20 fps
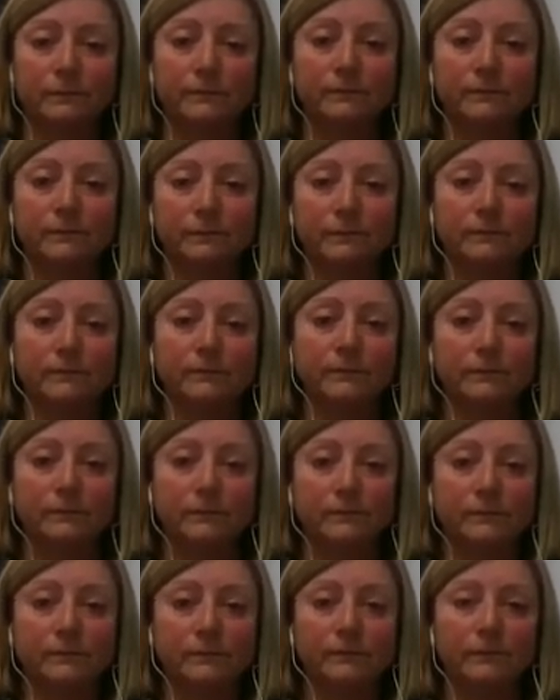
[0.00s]

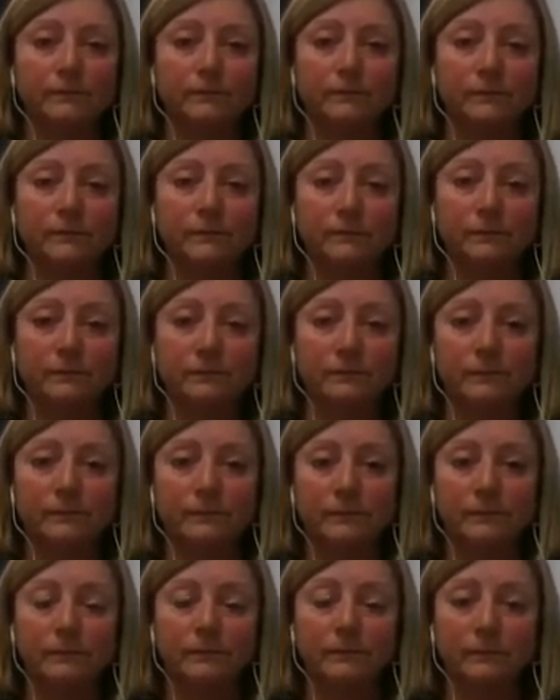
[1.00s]

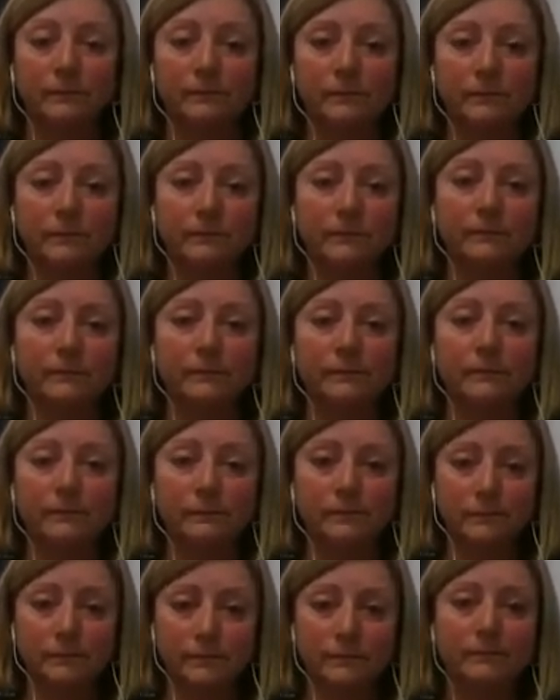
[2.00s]

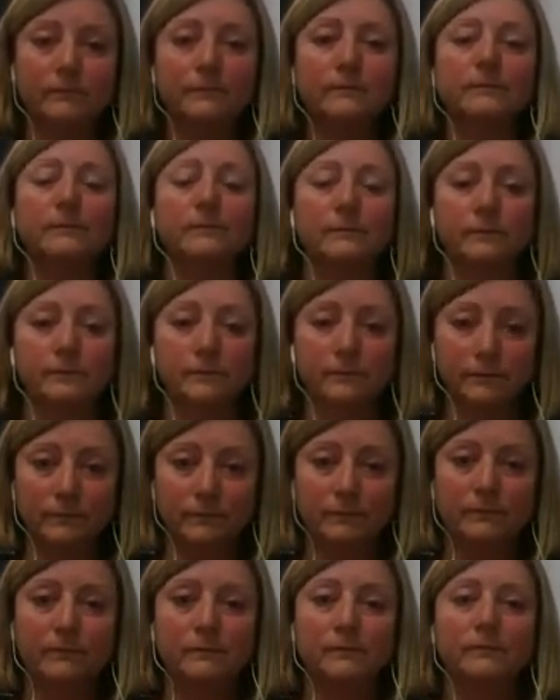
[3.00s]

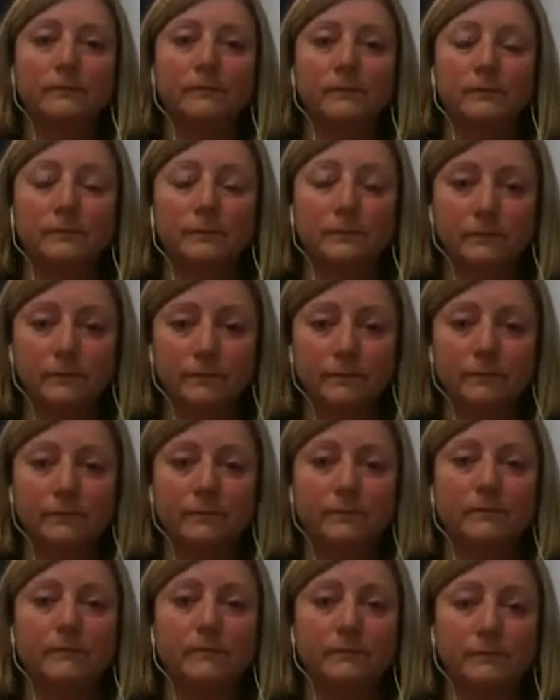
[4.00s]

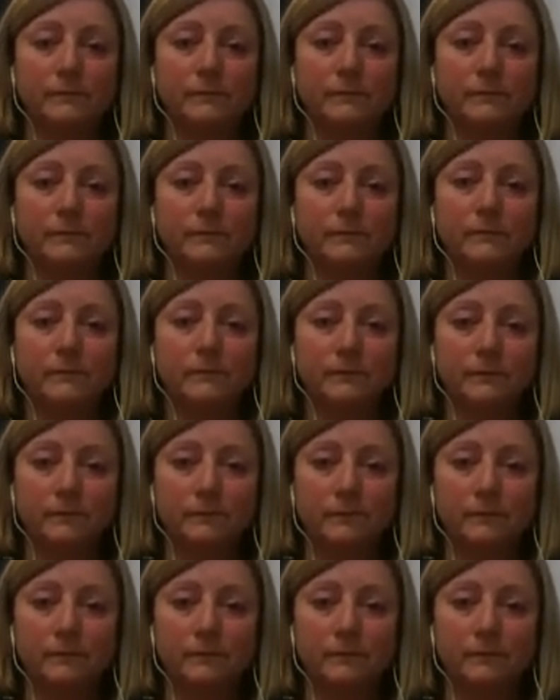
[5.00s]
(silent)